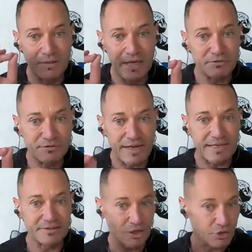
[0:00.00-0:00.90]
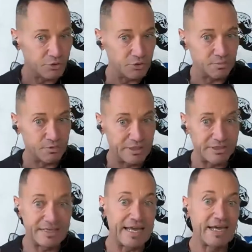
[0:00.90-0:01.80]
effect on your
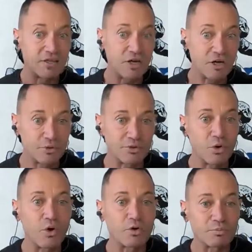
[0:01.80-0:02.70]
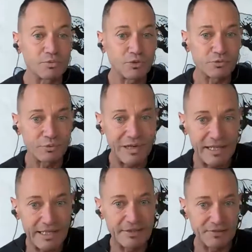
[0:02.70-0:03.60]
brain and on your hormone
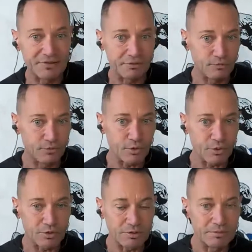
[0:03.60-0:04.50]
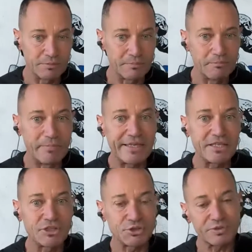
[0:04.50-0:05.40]
release for
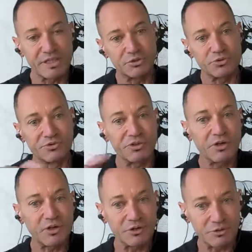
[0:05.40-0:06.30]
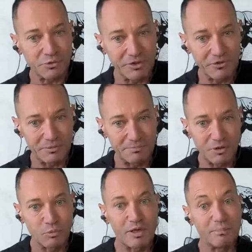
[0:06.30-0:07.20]
making sure that your circadian
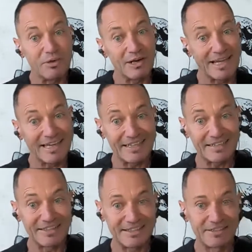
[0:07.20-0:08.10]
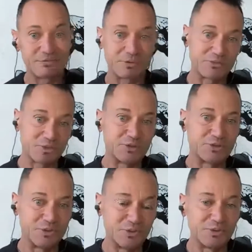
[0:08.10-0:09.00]
rhythm will be aligned with what
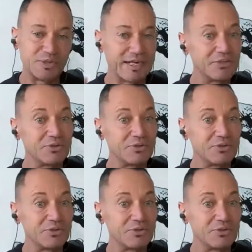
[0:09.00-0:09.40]
you do, and